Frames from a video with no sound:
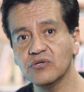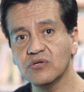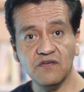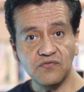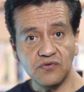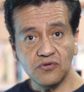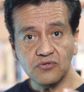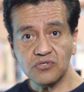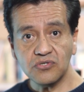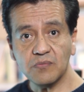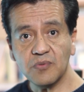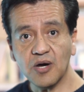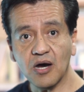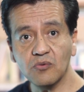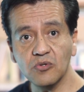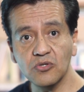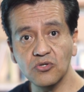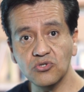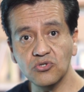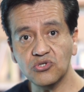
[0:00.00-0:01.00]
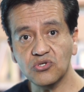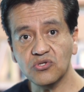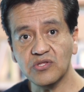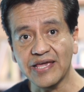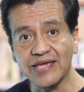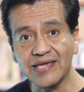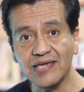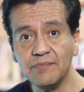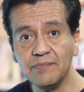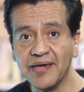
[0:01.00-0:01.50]
If you somehow lose
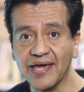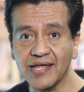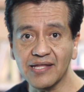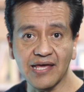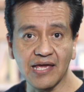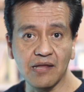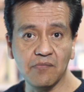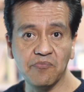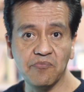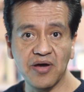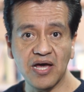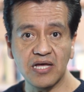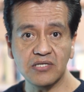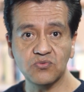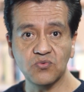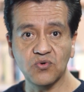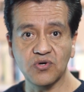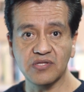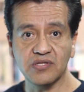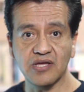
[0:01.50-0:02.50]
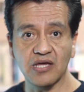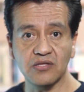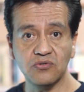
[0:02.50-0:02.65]
the email and password